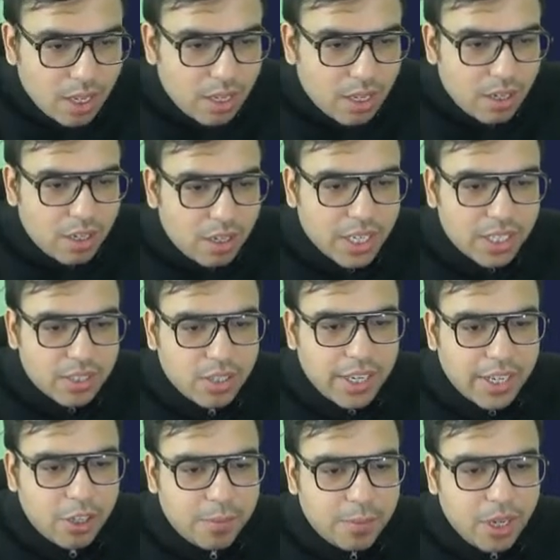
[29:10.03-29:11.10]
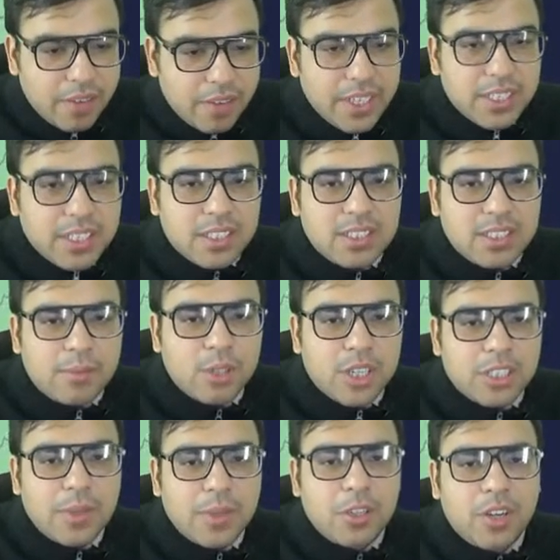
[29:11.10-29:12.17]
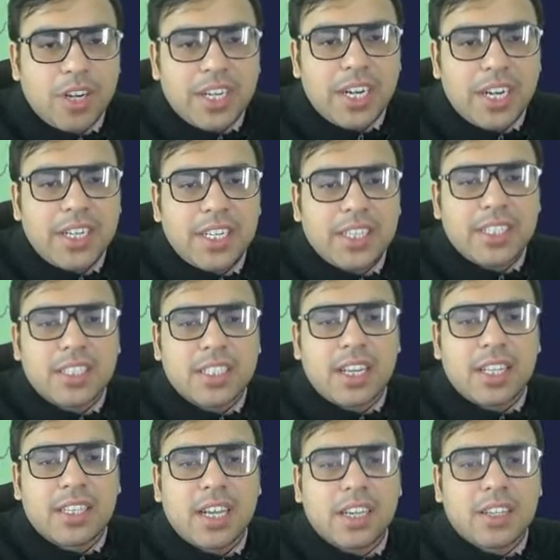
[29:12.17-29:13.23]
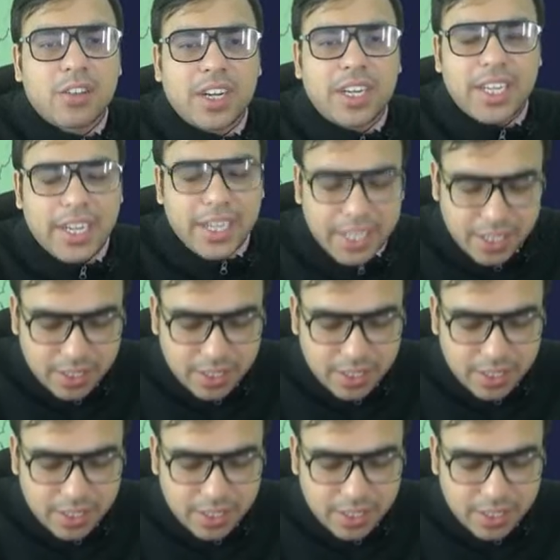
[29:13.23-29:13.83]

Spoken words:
Okay, so I hope you are aware. This is Jammu Kashmir union territory, and this is Ladakh union territory.